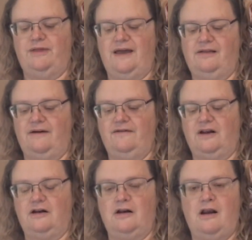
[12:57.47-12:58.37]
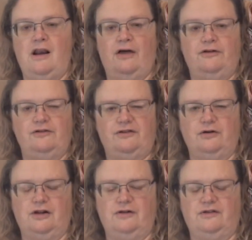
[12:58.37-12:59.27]
They live in another
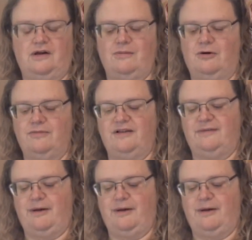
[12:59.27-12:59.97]
Syracuse suburb that's